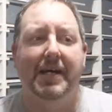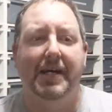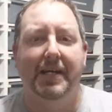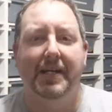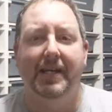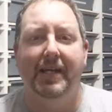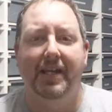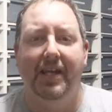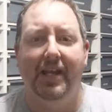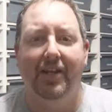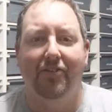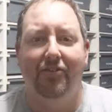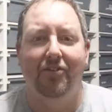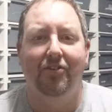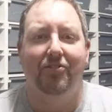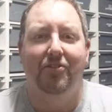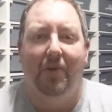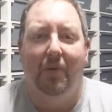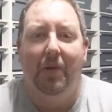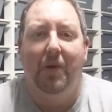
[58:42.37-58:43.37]
It's
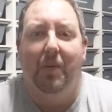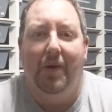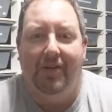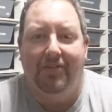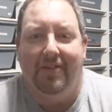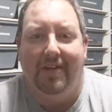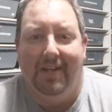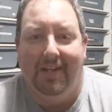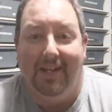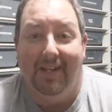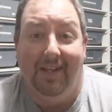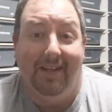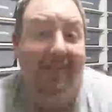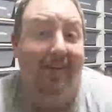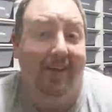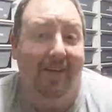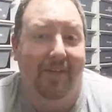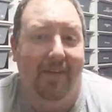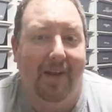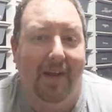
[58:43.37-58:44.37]
just the only way it's going to get
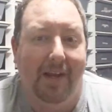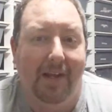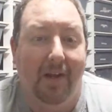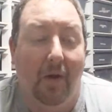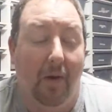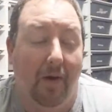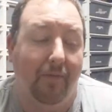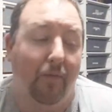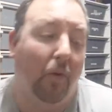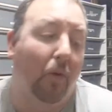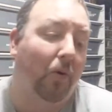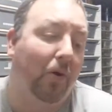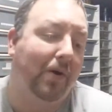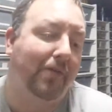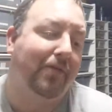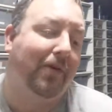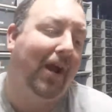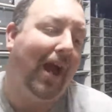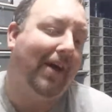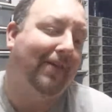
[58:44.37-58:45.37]
done that I know of. Or
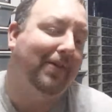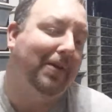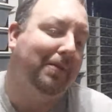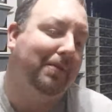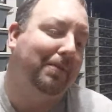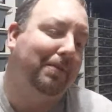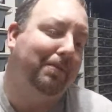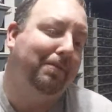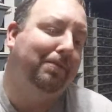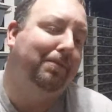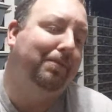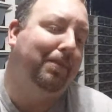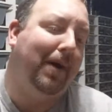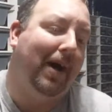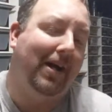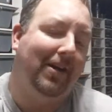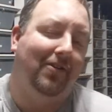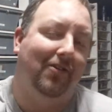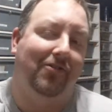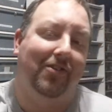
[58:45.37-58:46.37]
if you have it
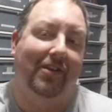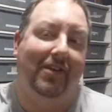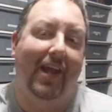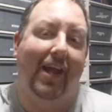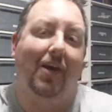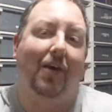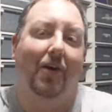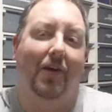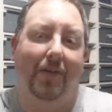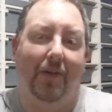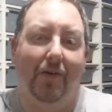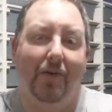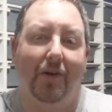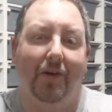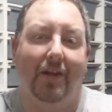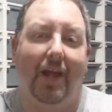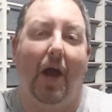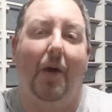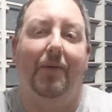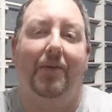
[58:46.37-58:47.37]
by just the tail of the
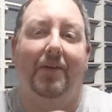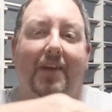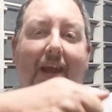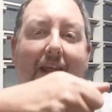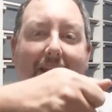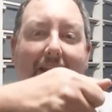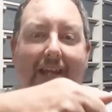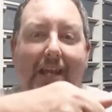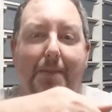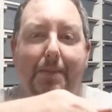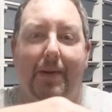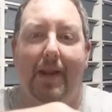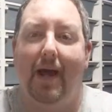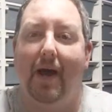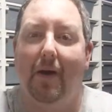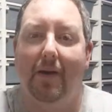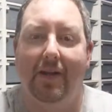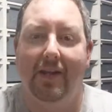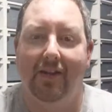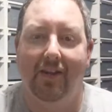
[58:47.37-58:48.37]
hook out to kind of keep it
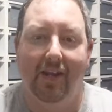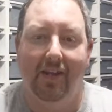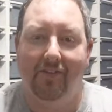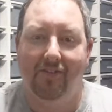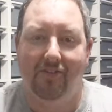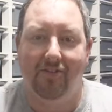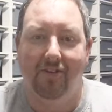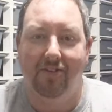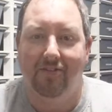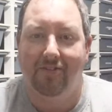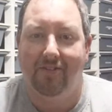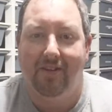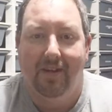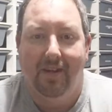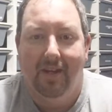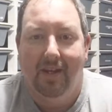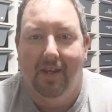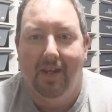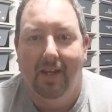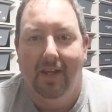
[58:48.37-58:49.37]
out, it's just,
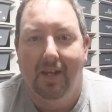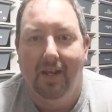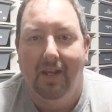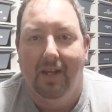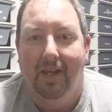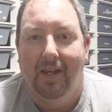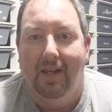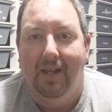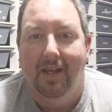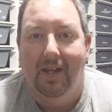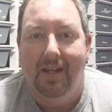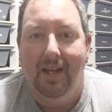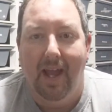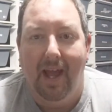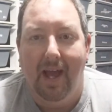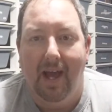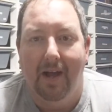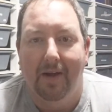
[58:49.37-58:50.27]
yeah.